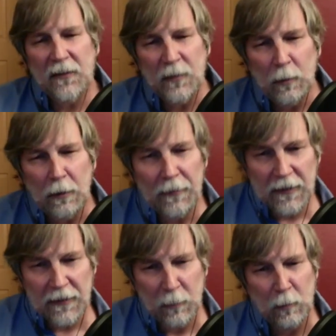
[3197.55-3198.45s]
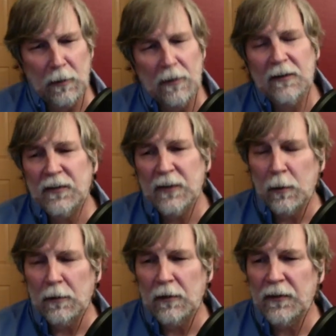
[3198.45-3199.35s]
one that can work, so
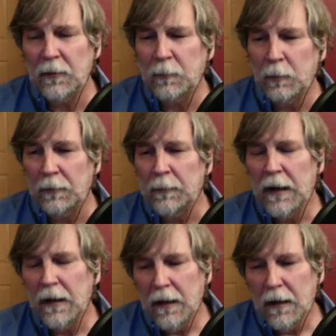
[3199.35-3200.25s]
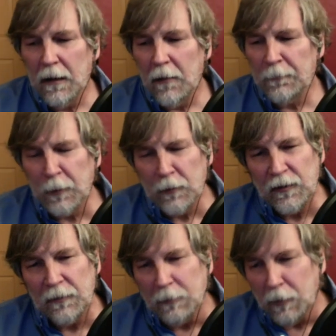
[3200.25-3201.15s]
on and so forth. First
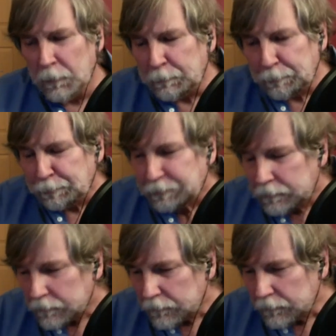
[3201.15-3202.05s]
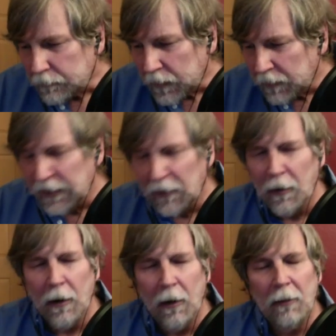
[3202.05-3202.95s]
of all, there
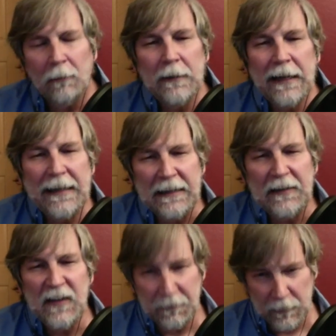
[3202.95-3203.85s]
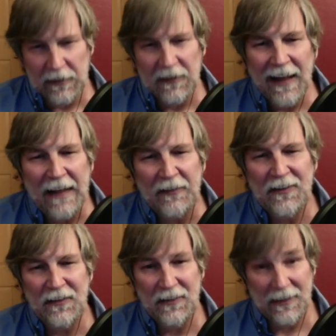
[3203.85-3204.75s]
are already different
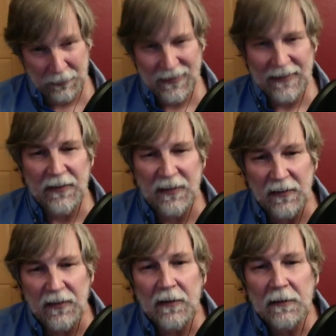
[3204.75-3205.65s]
classes of citizens.